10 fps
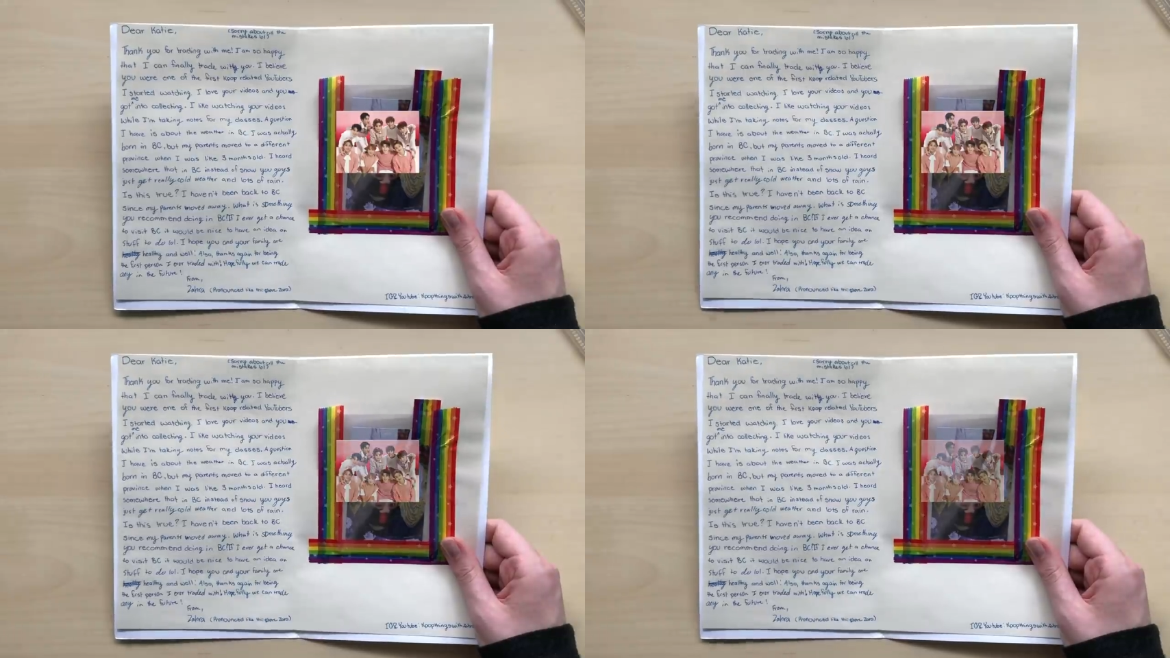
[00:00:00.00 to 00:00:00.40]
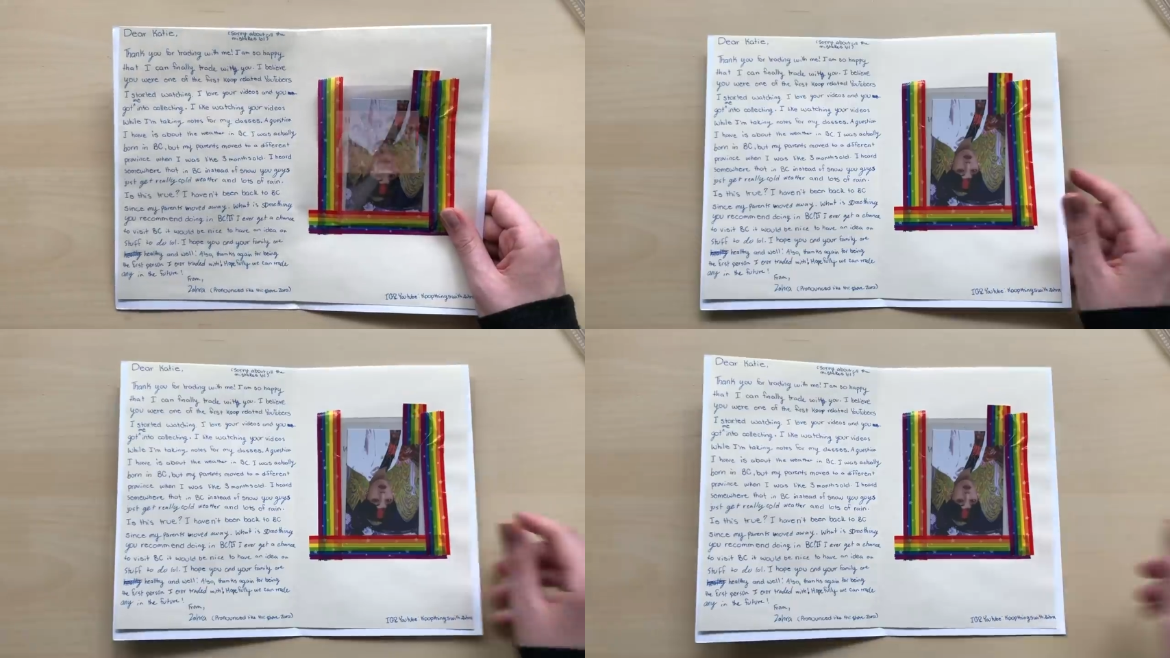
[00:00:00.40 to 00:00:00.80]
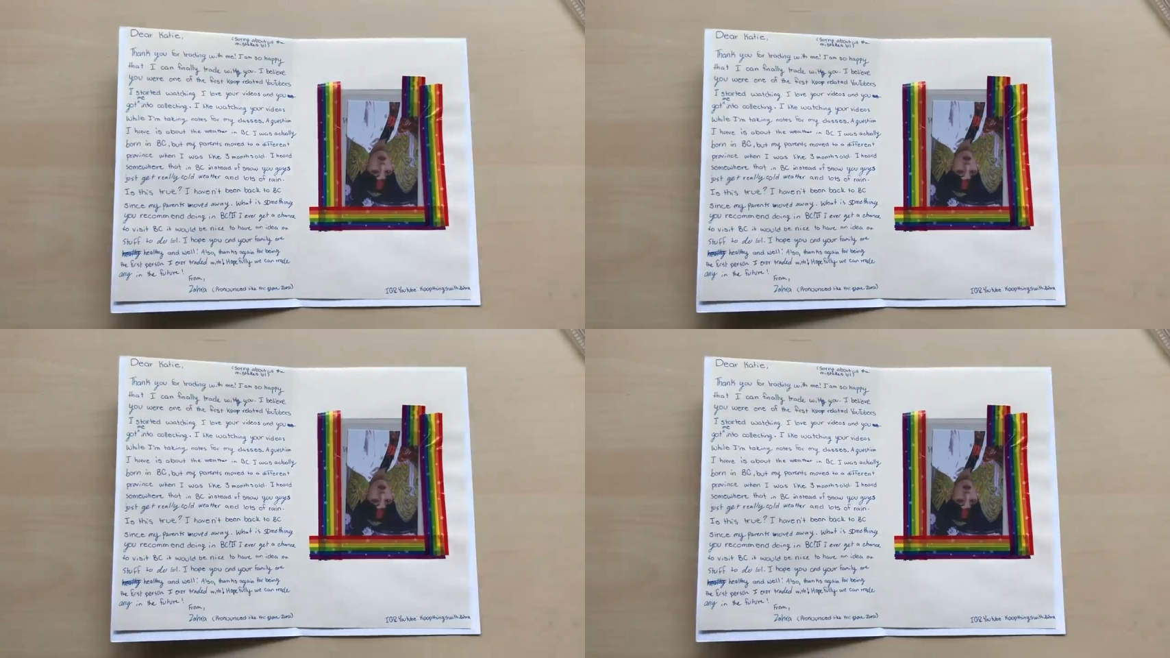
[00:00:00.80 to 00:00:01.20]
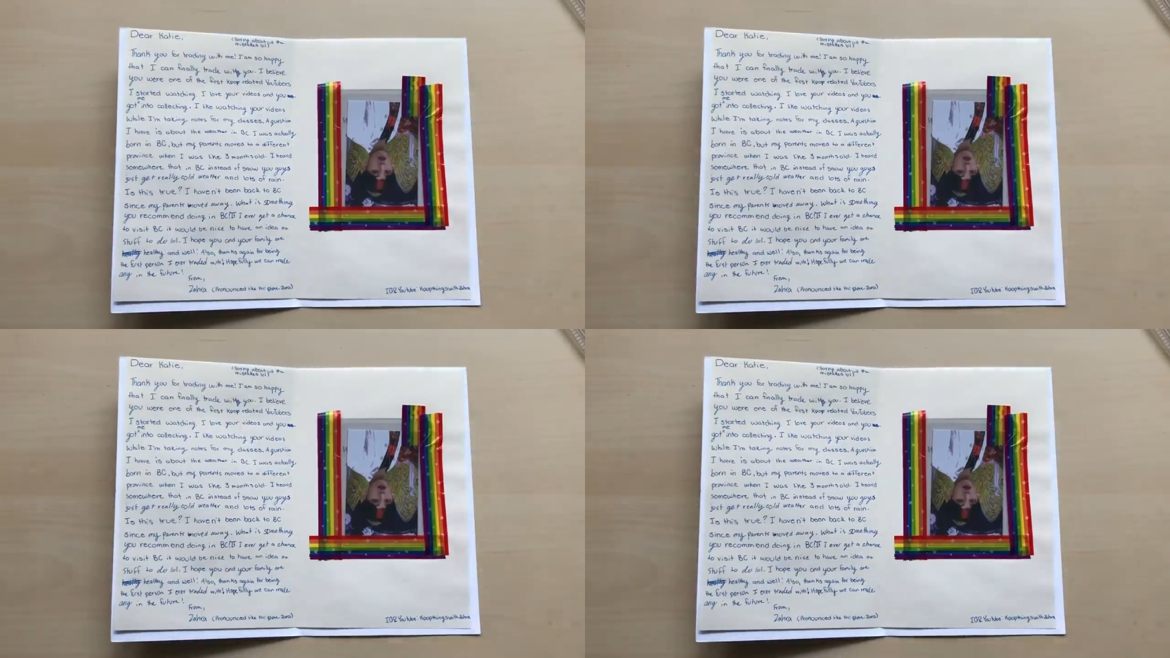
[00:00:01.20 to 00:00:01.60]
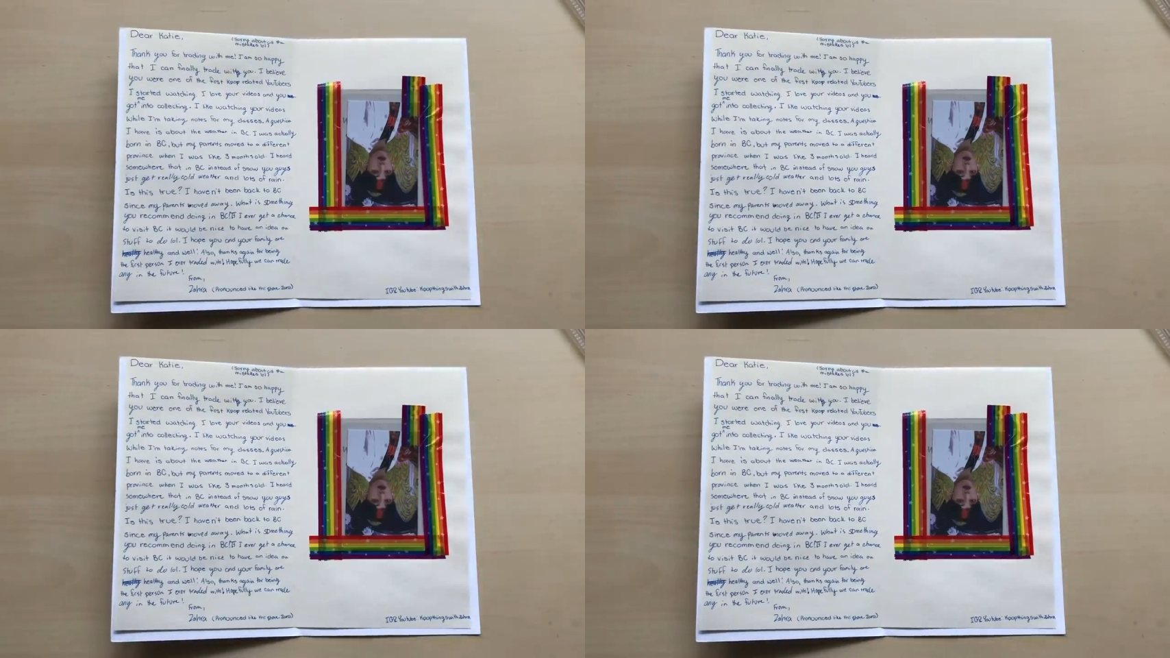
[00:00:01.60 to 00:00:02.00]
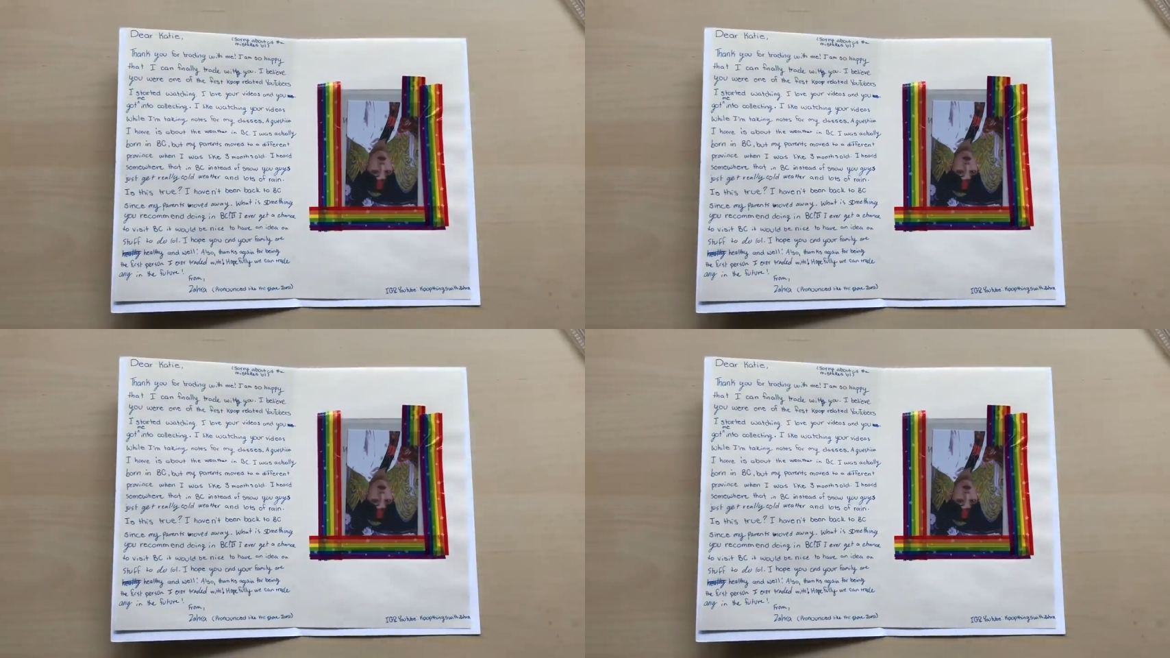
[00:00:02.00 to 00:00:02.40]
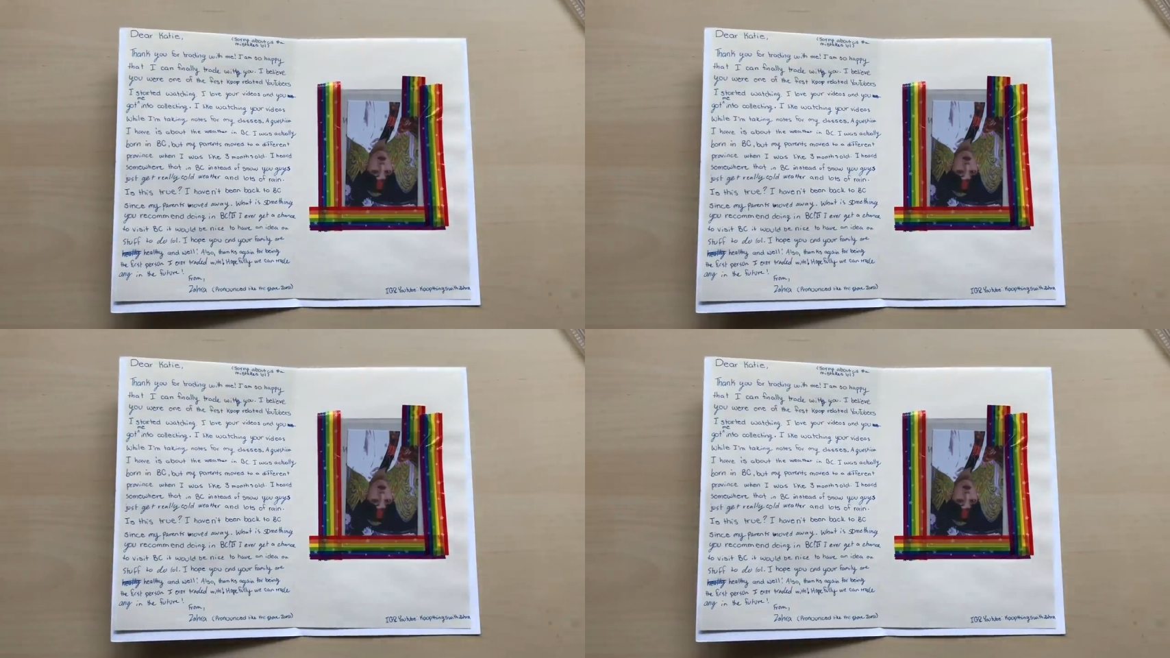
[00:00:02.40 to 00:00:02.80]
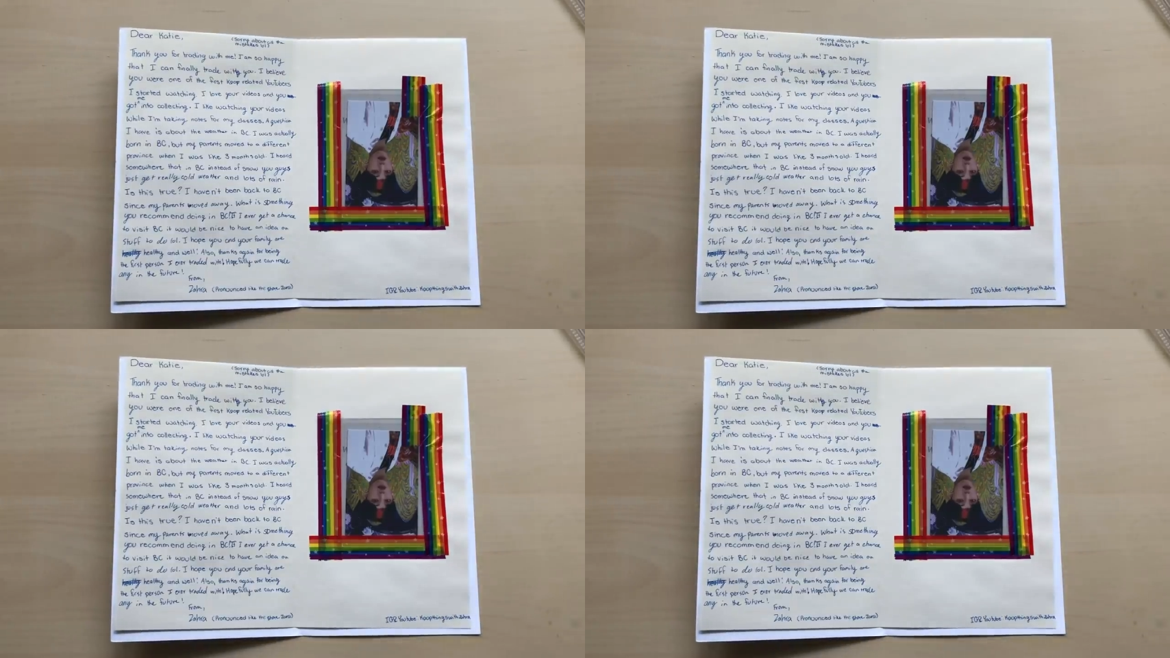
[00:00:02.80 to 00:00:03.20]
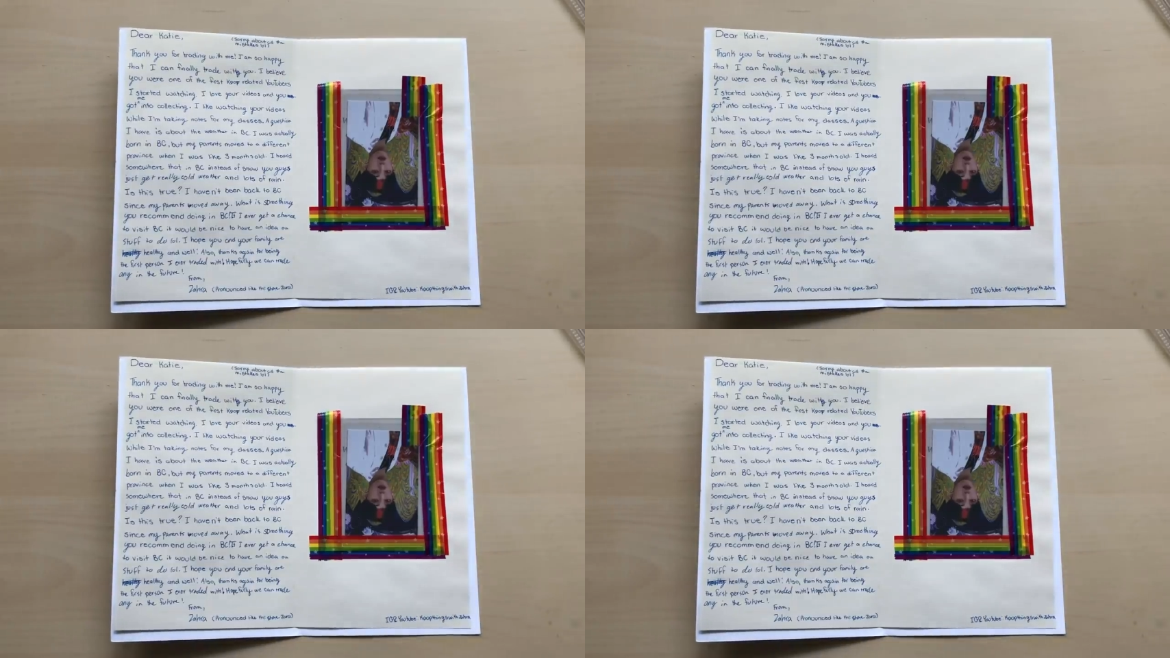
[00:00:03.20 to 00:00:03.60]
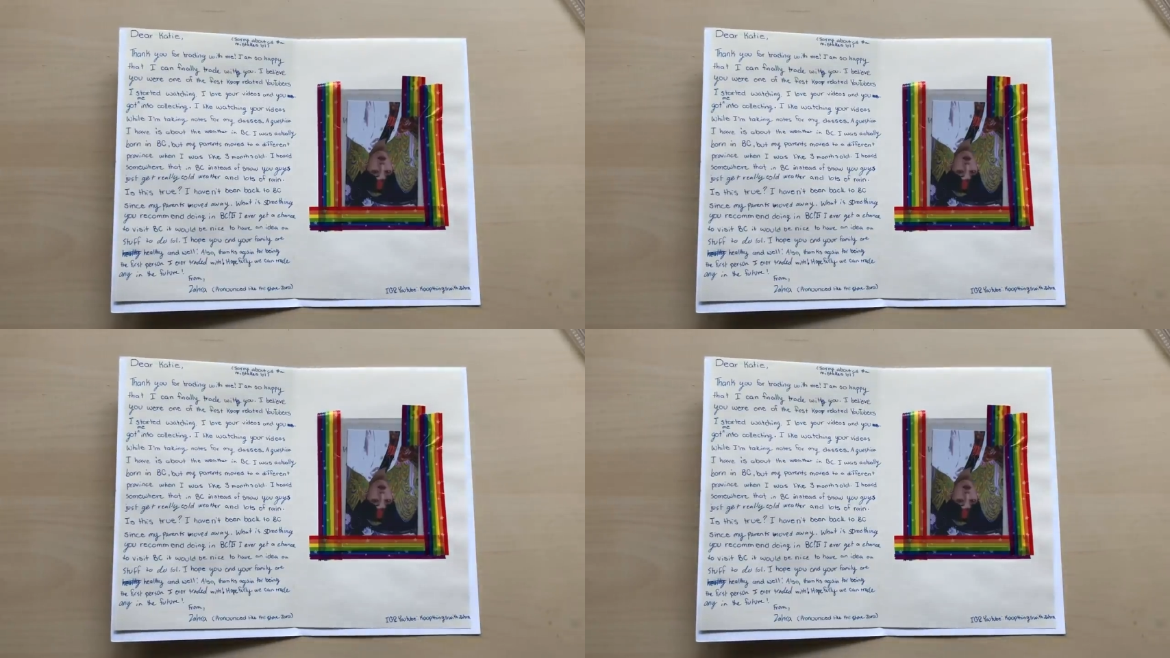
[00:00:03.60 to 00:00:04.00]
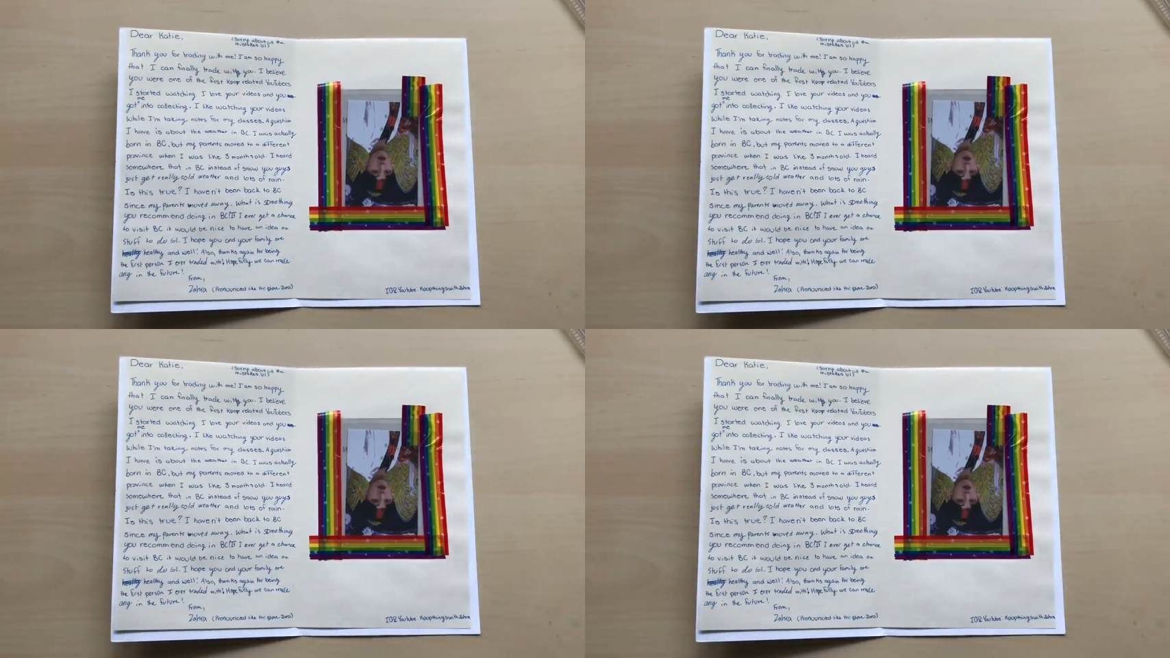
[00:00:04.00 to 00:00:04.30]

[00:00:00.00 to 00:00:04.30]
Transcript: (no speaker visible)